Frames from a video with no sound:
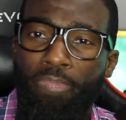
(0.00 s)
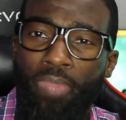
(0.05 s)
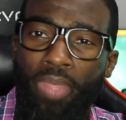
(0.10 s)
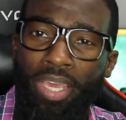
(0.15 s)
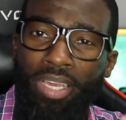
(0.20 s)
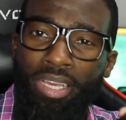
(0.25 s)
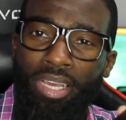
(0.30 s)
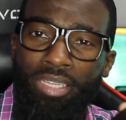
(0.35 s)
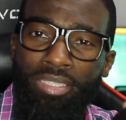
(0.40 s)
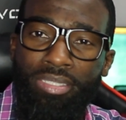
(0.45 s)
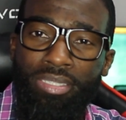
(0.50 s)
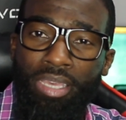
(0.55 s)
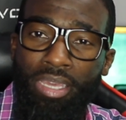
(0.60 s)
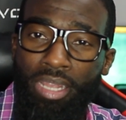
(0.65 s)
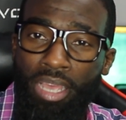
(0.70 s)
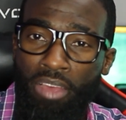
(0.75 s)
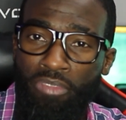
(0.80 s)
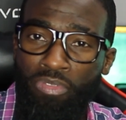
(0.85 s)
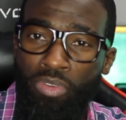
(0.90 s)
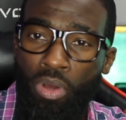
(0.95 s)
Like I
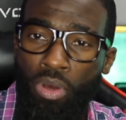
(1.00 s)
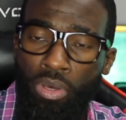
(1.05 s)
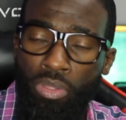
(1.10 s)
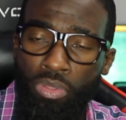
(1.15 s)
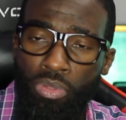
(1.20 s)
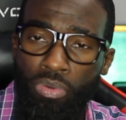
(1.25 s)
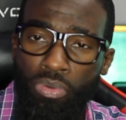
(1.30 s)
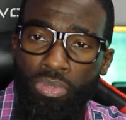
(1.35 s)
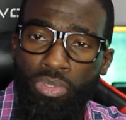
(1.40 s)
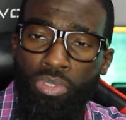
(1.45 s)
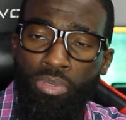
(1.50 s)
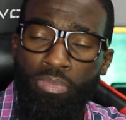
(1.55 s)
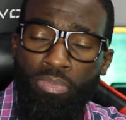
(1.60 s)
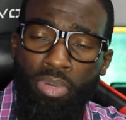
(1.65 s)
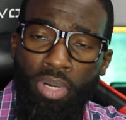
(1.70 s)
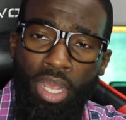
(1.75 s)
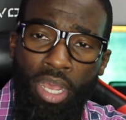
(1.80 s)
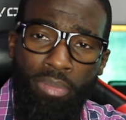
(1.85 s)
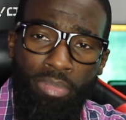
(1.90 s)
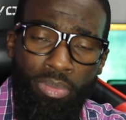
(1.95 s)
said, I've gone through some
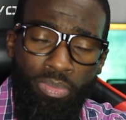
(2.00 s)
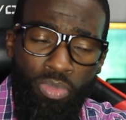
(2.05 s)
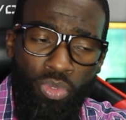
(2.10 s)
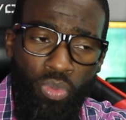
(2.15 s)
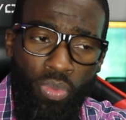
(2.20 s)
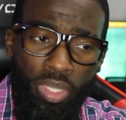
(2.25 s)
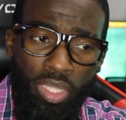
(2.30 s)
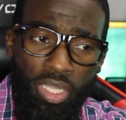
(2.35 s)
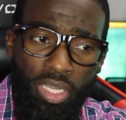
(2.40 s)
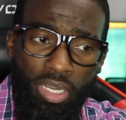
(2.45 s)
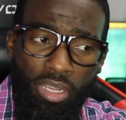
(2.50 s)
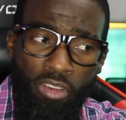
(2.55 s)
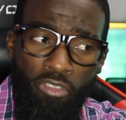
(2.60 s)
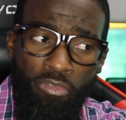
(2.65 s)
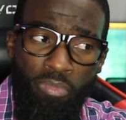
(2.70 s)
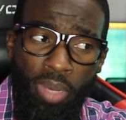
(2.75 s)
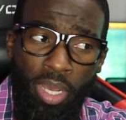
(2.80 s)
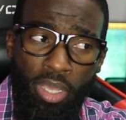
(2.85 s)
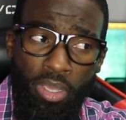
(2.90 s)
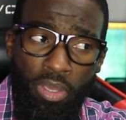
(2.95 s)
problems with it
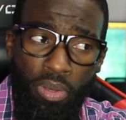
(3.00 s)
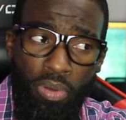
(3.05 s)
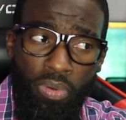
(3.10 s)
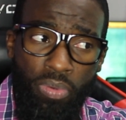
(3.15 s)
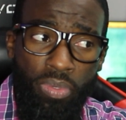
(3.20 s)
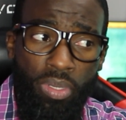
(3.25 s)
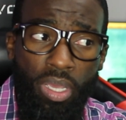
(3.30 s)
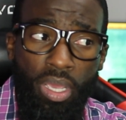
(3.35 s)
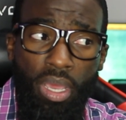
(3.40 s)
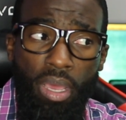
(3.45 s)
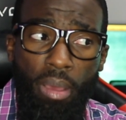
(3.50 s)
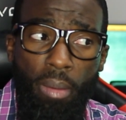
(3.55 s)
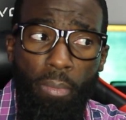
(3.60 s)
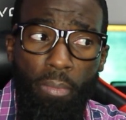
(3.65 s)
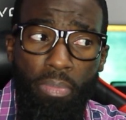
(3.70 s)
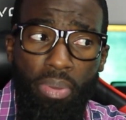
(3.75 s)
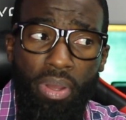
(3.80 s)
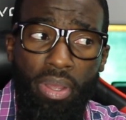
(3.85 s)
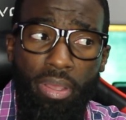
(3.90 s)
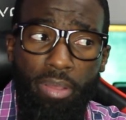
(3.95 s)
of my own,
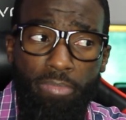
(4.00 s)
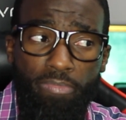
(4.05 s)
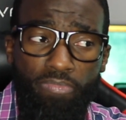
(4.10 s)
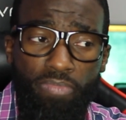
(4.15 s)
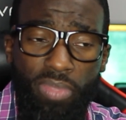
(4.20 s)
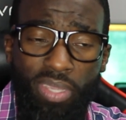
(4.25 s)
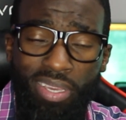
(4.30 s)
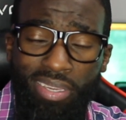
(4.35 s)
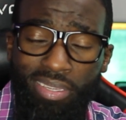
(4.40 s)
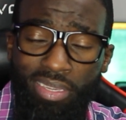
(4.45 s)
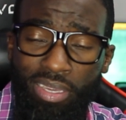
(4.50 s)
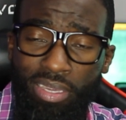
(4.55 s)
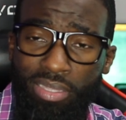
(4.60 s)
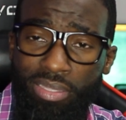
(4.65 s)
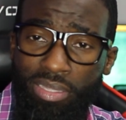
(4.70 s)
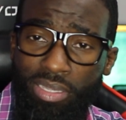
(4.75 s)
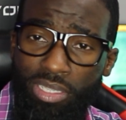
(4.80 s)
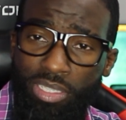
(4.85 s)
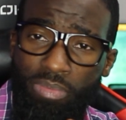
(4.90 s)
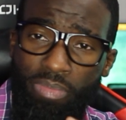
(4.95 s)
but
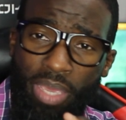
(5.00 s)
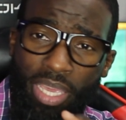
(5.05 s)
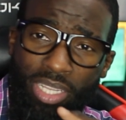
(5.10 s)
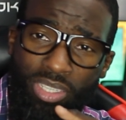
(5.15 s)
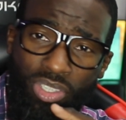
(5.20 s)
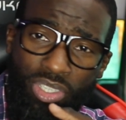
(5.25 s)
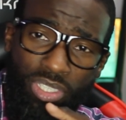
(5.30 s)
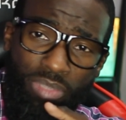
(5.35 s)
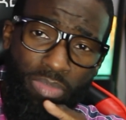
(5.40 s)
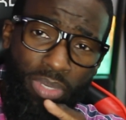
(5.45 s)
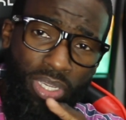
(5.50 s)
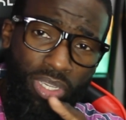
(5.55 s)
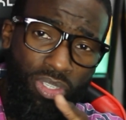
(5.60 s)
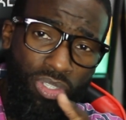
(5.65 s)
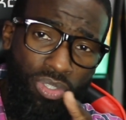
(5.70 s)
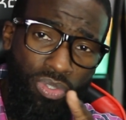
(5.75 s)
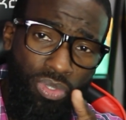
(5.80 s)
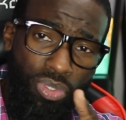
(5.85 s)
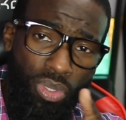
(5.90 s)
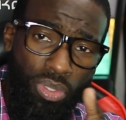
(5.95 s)
again, this may just be
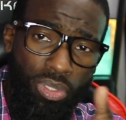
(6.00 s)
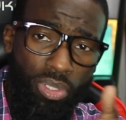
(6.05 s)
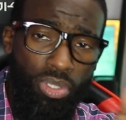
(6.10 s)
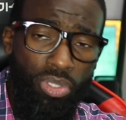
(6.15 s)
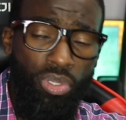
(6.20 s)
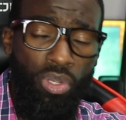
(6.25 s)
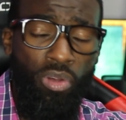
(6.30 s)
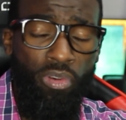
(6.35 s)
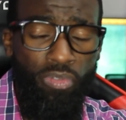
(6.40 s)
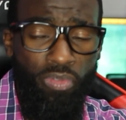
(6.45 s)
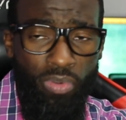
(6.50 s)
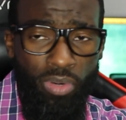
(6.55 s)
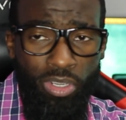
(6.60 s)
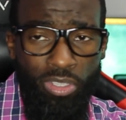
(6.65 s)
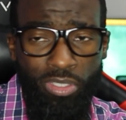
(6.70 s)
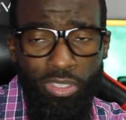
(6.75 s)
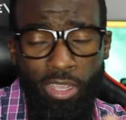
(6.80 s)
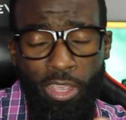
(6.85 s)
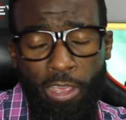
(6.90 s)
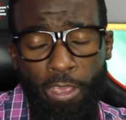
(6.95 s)
issues on the
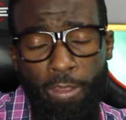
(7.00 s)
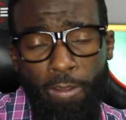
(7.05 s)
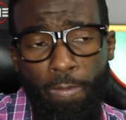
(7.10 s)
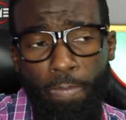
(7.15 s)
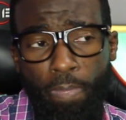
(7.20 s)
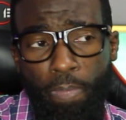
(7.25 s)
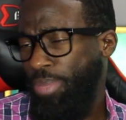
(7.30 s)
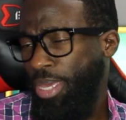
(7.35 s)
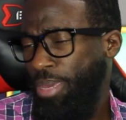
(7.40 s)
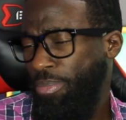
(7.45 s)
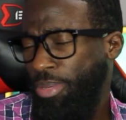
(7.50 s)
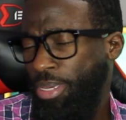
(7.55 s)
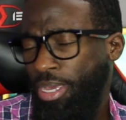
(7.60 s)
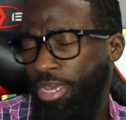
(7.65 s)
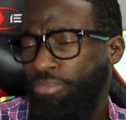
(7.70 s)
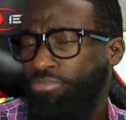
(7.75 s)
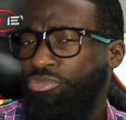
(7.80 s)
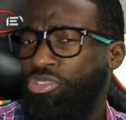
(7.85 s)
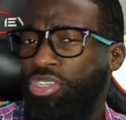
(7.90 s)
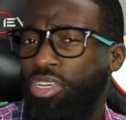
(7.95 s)
software side. Maybe
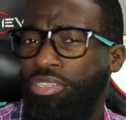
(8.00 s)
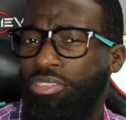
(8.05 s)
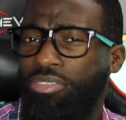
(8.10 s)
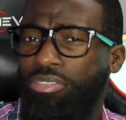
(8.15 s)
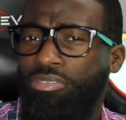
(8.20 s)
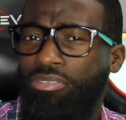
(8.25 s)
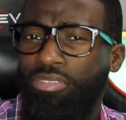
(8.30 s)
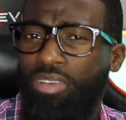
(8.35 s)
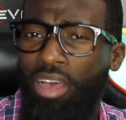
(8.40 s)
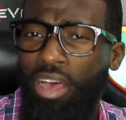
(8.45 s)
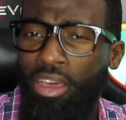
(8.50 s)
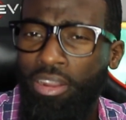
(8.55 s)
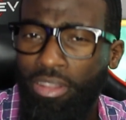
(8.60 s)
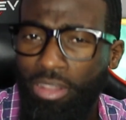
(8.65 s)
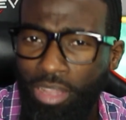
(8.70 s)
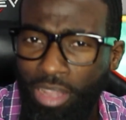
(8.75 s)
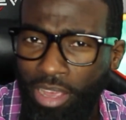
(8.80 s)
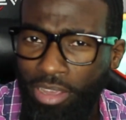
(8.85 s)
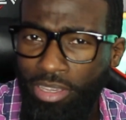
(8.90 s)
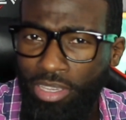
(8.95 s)
I'm just
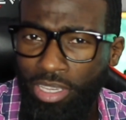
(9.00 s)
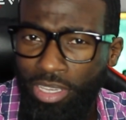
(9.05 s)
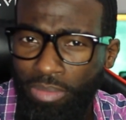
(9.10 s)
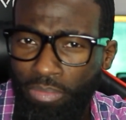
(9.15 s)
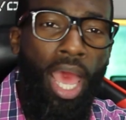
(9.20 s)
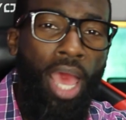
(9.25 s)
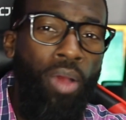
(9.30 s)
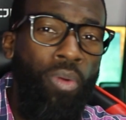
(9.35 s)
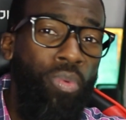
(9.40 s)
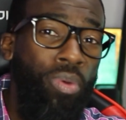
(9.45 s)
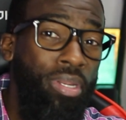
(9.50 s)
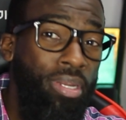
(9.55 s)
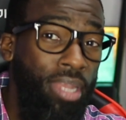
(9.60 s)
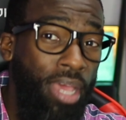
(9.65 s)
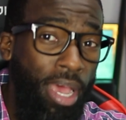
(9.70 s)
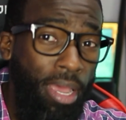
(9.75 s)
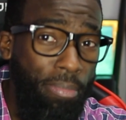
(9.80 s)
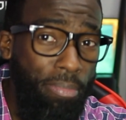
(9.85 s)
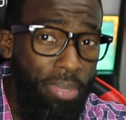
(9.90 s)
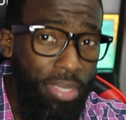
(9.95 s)
unlucky. I would
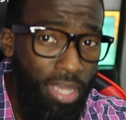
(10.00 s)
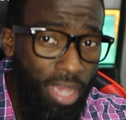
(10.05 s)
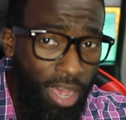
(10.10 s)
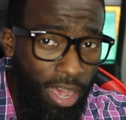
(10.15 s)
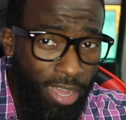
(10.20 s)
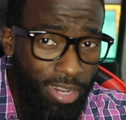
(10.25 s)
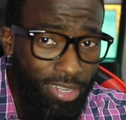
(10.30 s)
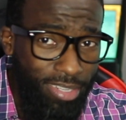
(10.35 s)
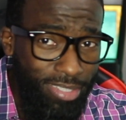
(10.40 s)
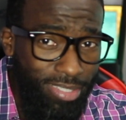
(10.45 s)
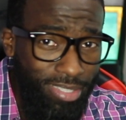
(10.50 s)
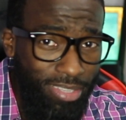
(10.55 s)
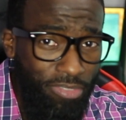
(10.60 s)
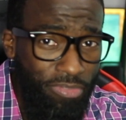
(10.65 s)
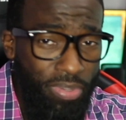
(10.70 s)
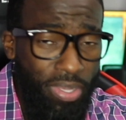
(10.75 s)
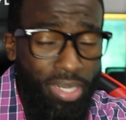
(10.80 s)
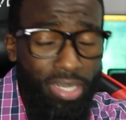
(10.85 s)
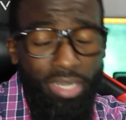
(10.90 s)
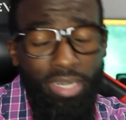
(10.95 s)
not be honest
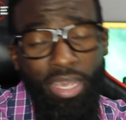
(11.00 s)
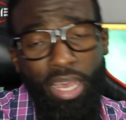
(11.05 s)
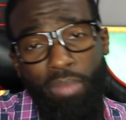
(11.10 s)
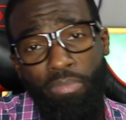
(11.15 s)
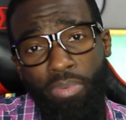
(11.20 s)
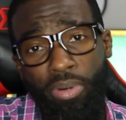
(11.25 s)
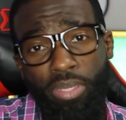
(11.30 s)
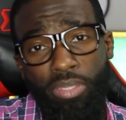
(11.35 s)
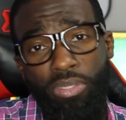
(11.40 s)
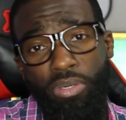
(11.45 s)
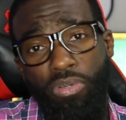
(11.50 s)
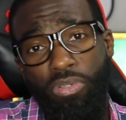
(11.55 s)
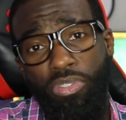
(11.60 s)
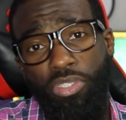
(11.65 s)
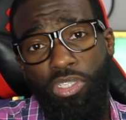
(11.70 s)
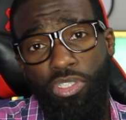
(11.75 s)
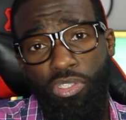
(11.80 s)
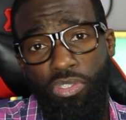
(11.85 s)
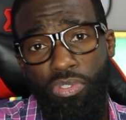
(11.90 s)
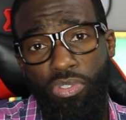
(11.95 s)
if I did not bring
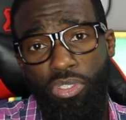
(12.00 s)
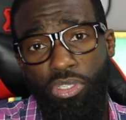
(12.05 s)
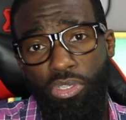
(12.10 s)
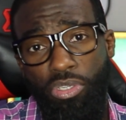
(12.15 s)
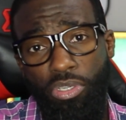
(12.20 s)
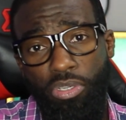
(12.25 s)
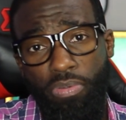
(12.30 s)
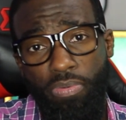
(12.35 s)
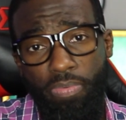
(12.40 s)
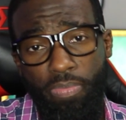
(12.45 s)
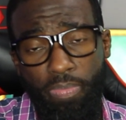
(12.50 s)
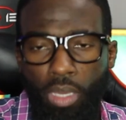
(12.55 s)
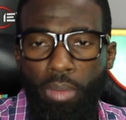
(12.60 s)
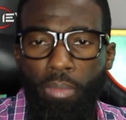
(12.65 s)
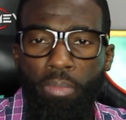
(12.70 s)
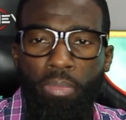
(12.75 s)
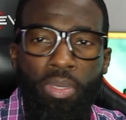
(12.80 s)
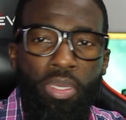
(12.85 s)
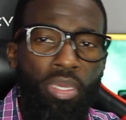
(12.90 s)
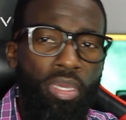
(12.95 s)
those issues to you.
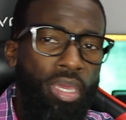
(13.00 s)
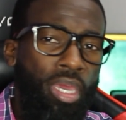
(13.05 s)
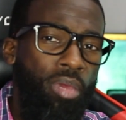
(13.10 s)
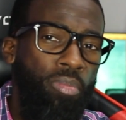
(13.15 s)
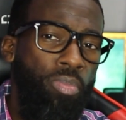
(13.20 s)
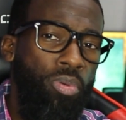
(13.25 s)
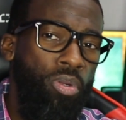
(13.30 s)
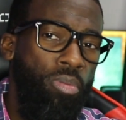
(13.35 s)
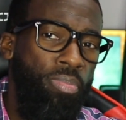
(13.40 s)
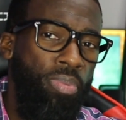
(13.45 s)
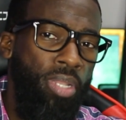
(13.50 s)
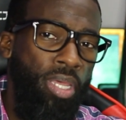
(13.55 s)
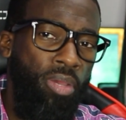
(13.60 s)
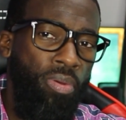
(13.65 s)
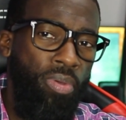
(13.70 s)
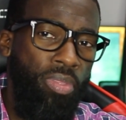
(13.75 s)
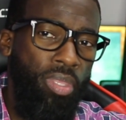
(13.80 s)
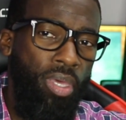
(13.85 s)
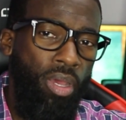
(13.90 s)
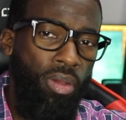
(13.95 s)
Being able to
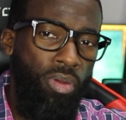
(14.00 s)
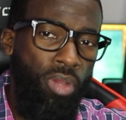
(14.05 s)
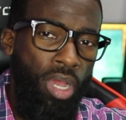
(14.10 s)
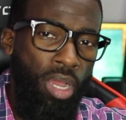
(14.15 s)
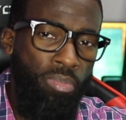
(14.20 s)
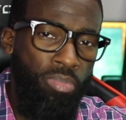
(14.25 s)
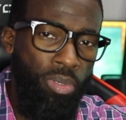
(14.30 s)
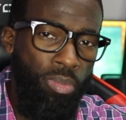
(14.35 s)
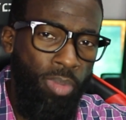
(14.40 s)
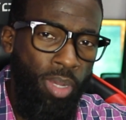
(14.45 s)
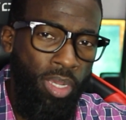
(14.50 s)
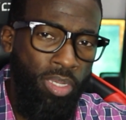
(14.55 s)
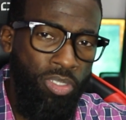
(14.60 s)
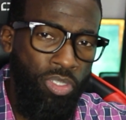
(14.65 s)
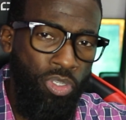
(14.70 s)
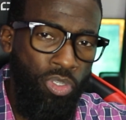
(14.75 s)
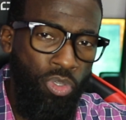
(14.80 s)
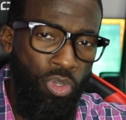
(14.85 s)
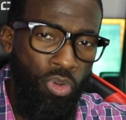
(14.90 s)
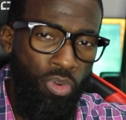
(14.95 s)
play without
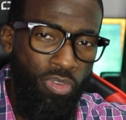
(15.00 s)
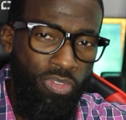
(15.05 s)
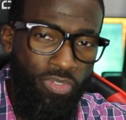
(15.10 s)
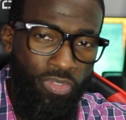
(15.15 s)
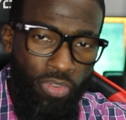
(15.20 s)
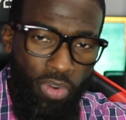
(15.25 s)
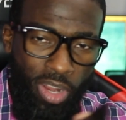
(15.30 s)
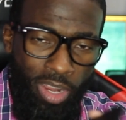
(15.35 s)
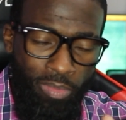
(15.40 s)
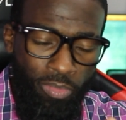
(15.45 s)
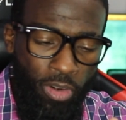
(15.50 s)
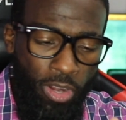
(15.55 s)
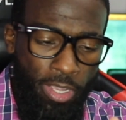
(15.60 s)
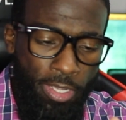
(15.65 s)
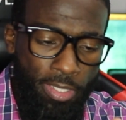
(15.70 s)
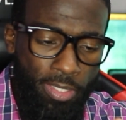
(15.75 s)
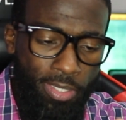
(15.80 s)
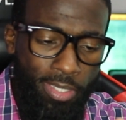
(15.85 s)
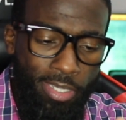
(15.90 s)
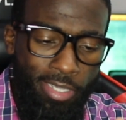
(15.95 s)
compromising your frame
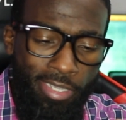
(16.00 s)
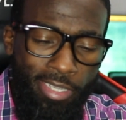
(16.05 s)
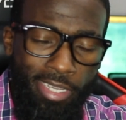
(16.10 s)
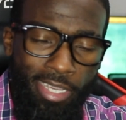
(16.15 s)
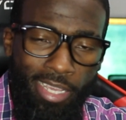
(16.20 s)
rate